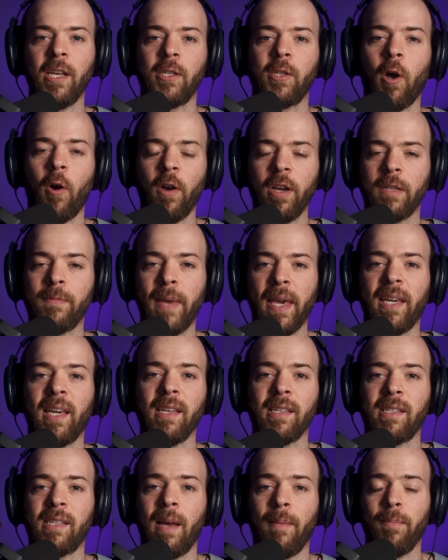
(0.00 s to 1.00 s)
is always
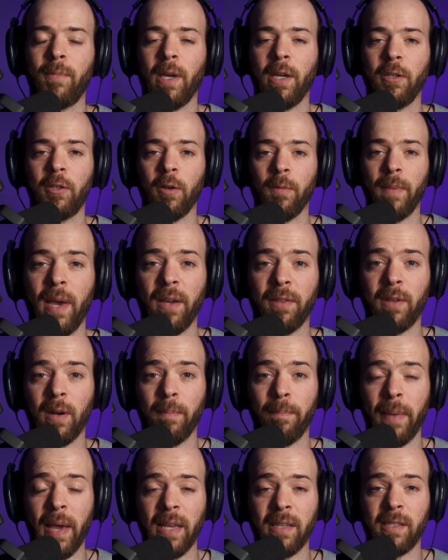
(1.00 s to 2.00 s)
making something to make their
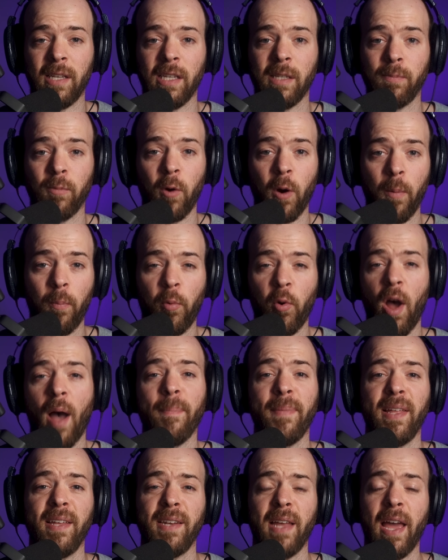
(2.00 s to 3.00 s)
basses more
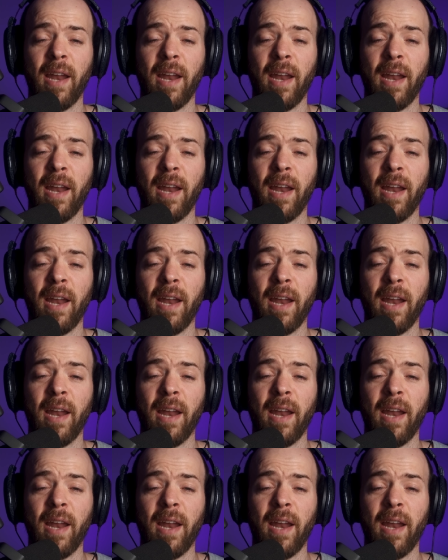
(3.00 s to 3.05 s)
prominent